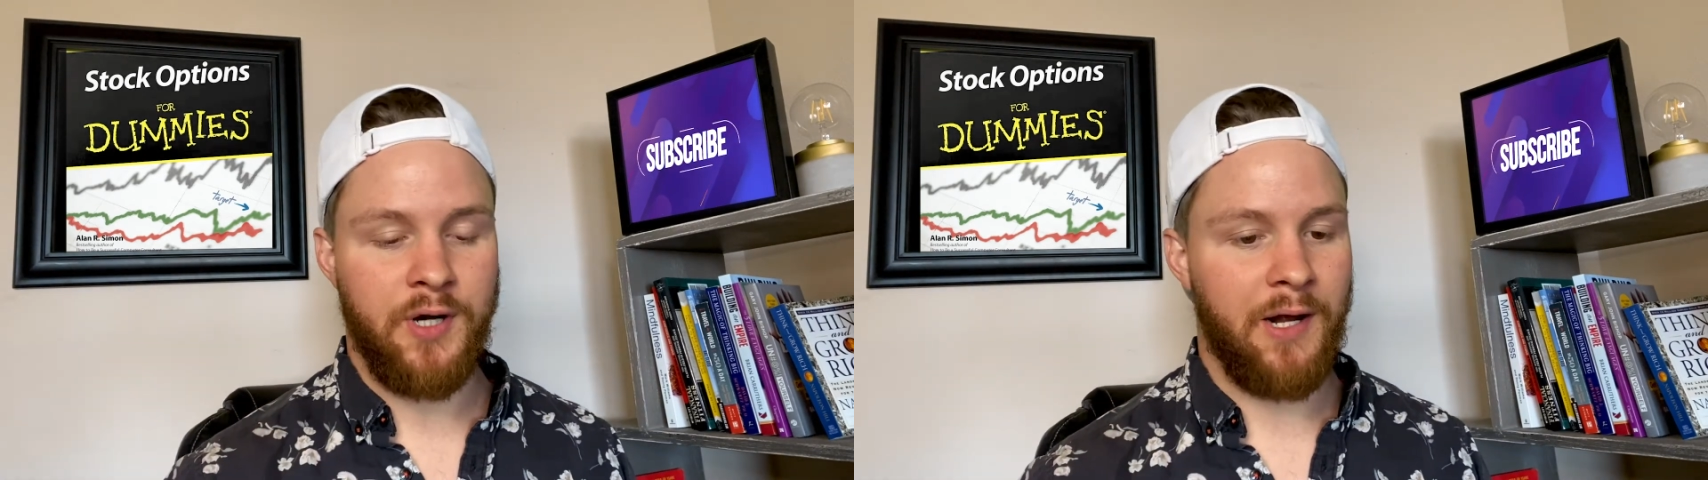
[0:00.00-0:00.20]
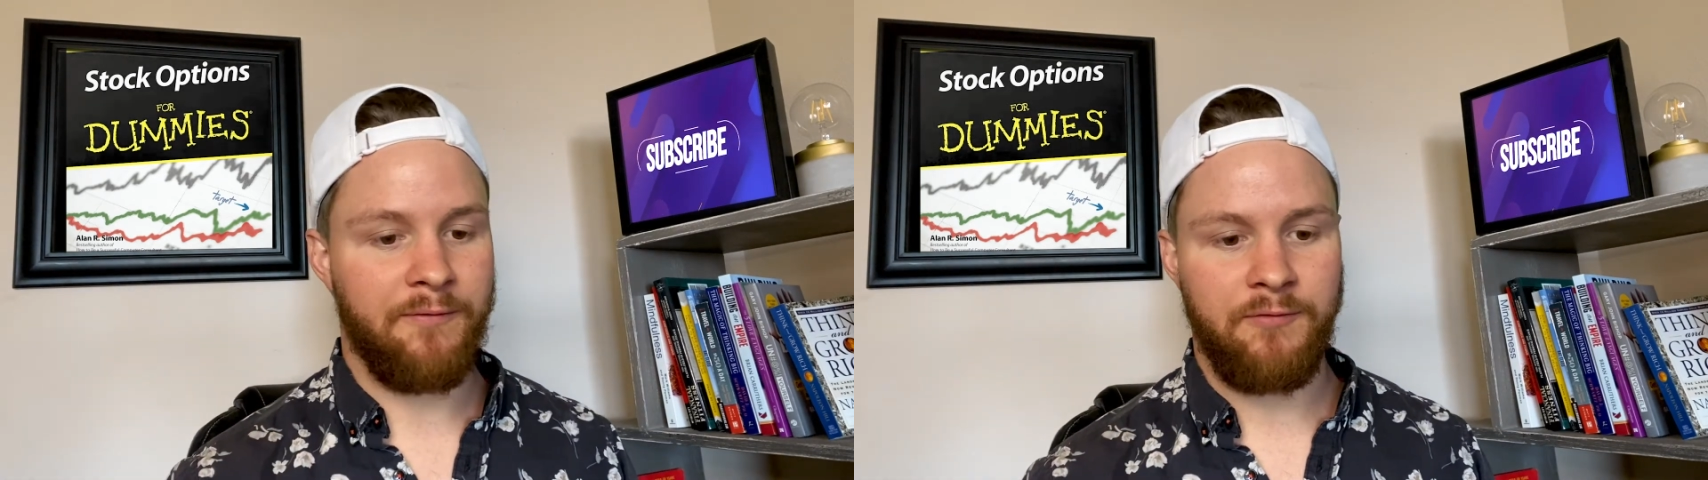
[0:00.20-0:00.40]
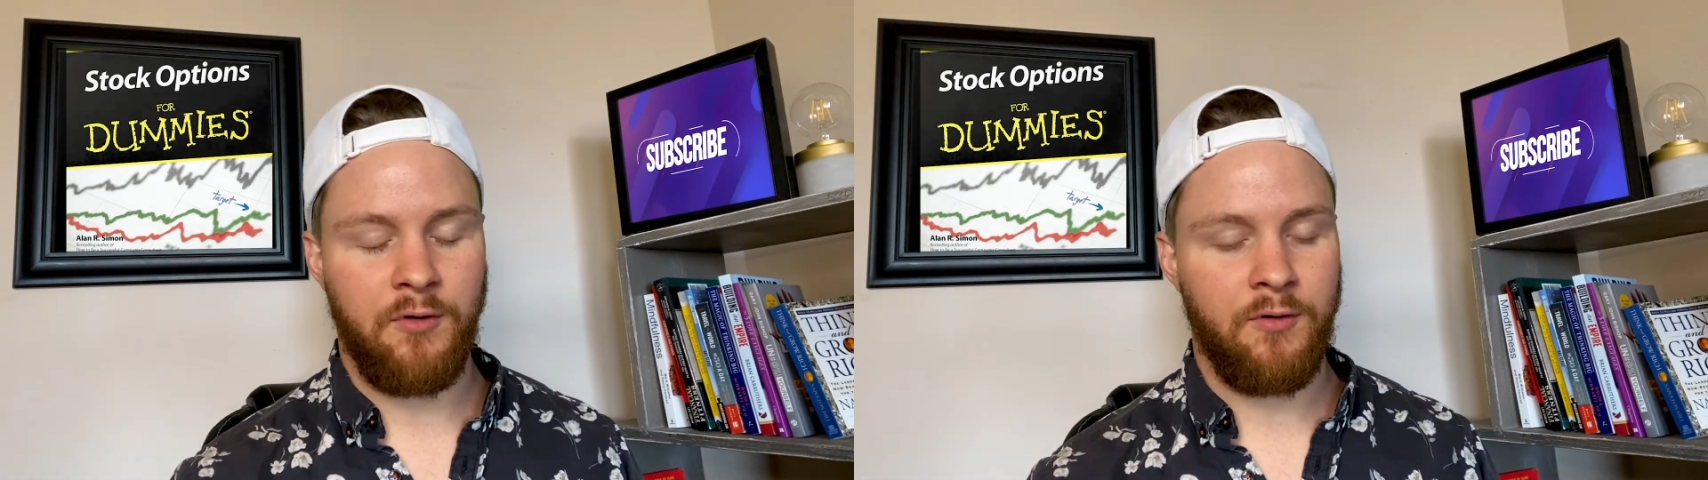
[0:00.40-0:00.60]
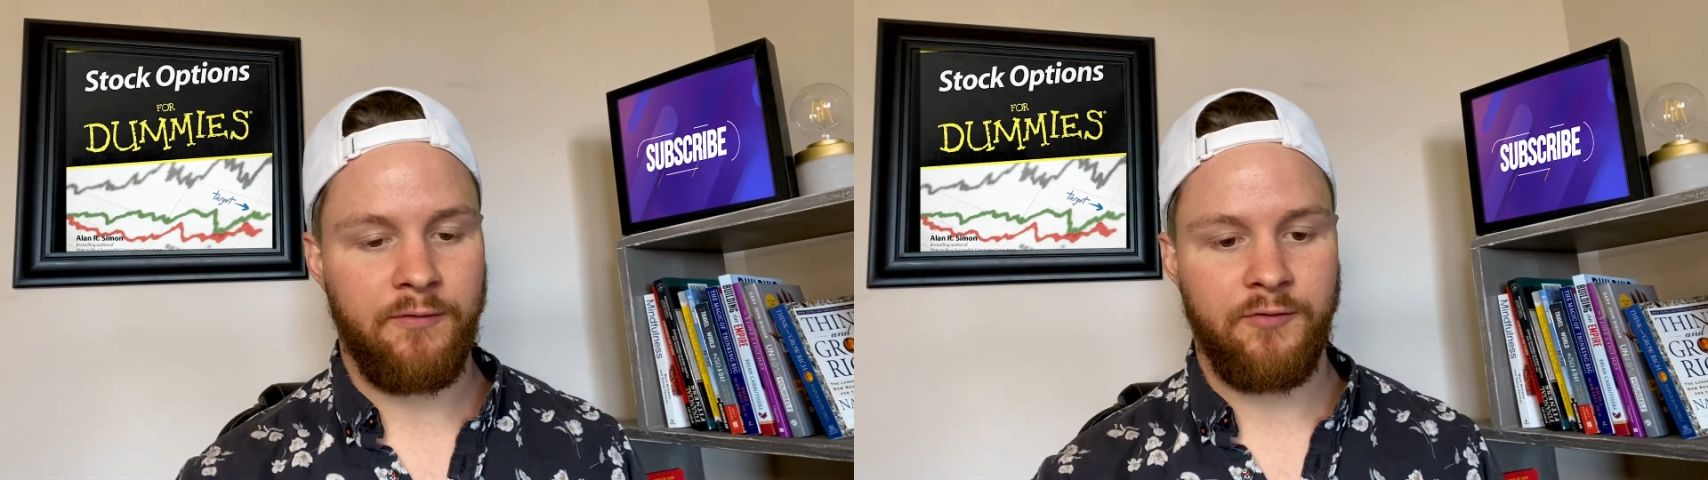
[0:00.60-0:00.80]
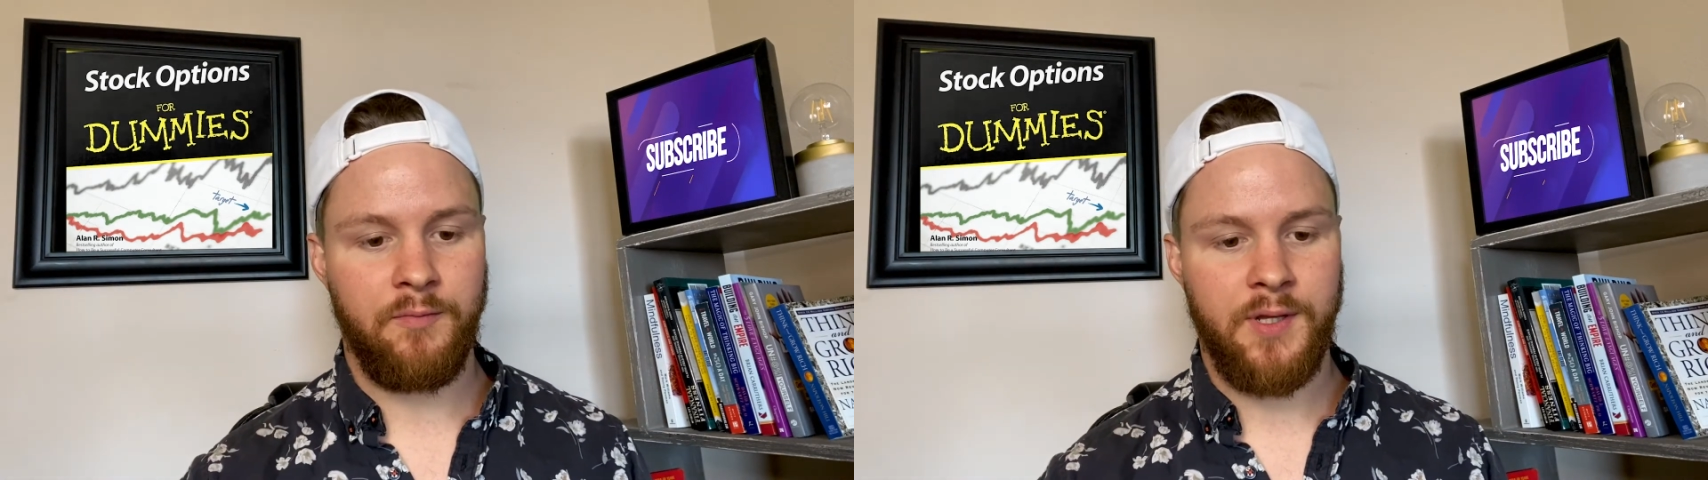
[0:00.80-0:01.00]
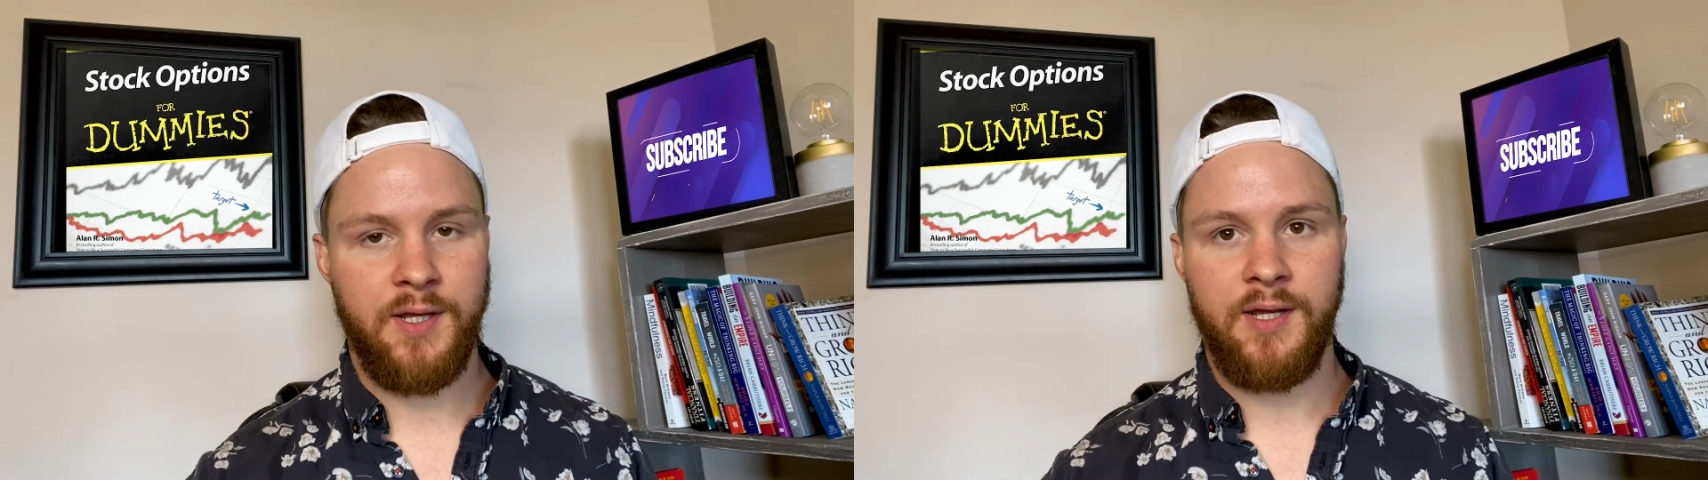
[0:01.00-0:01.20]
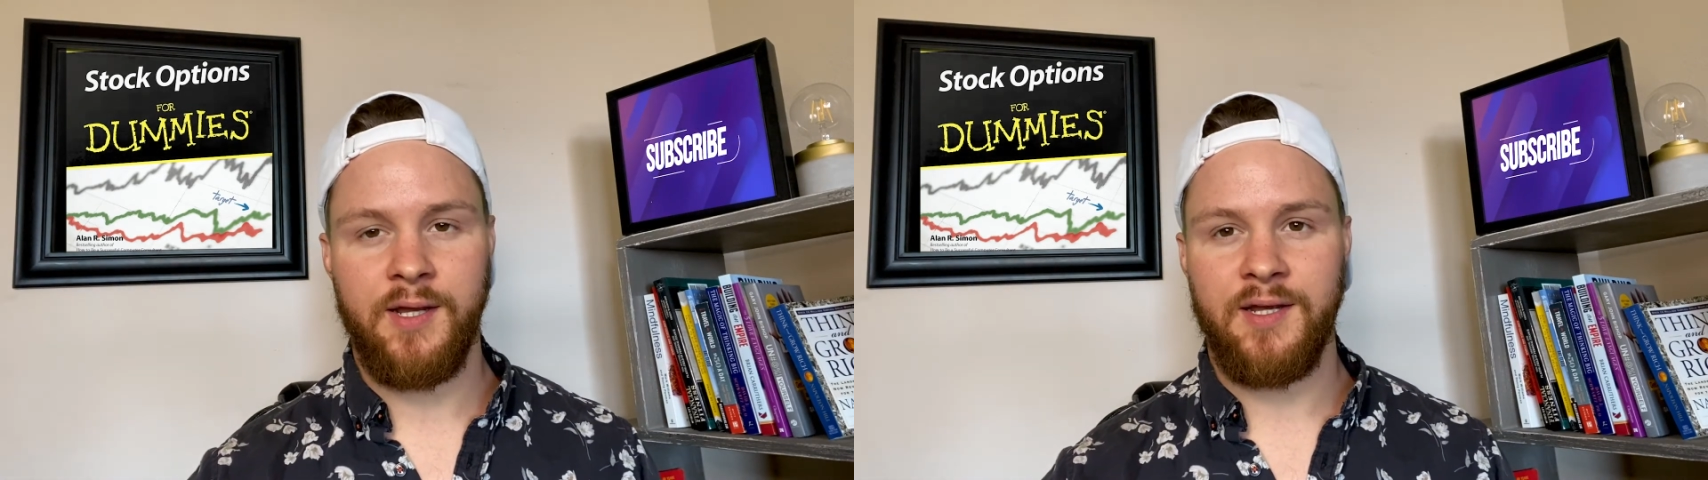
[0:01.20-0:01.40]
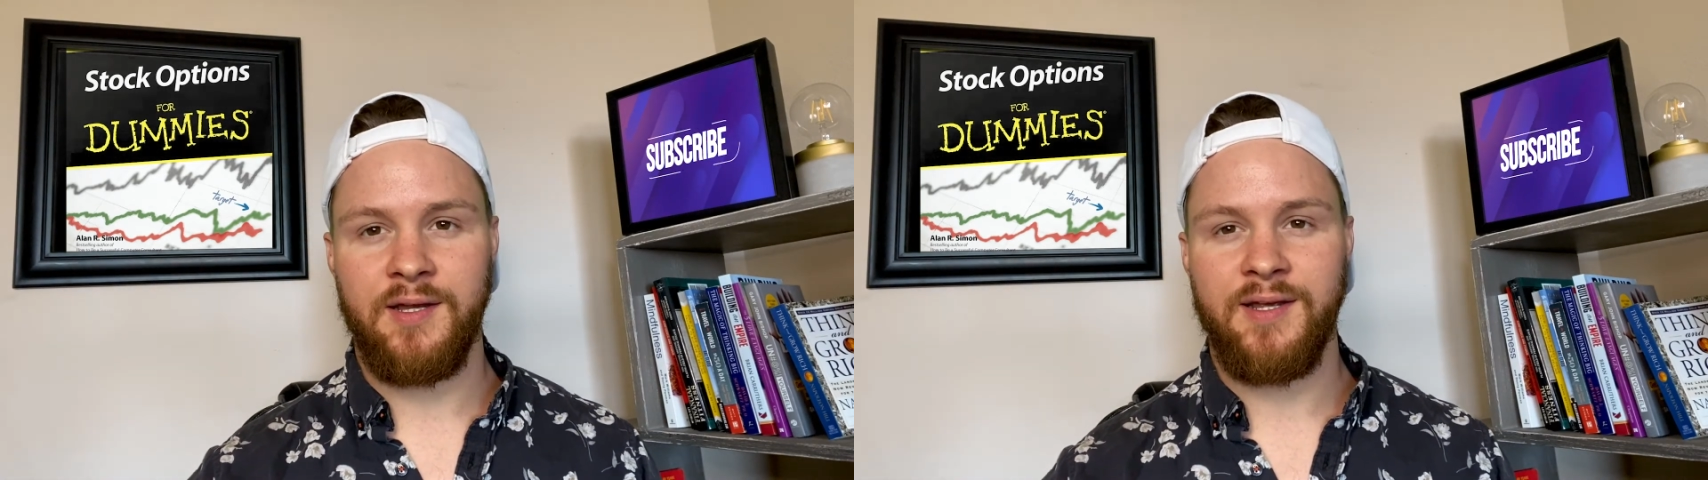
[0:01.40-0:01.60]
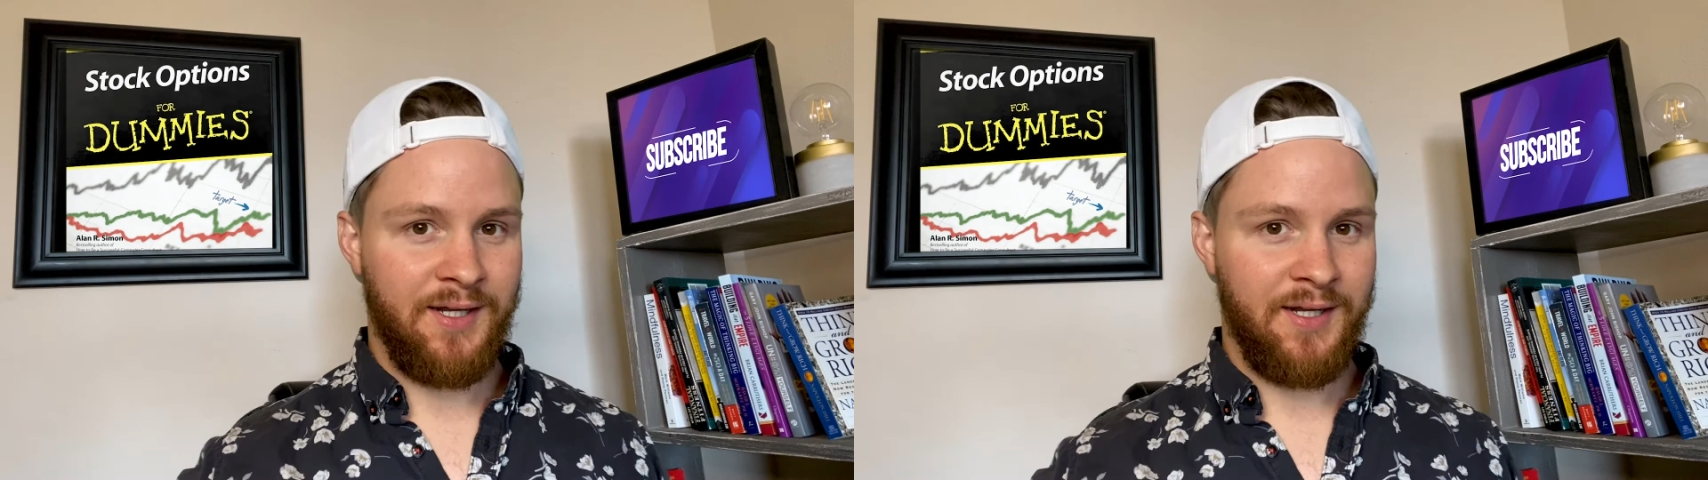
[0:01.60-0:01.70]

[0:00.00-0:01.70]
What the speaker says: helpful for me.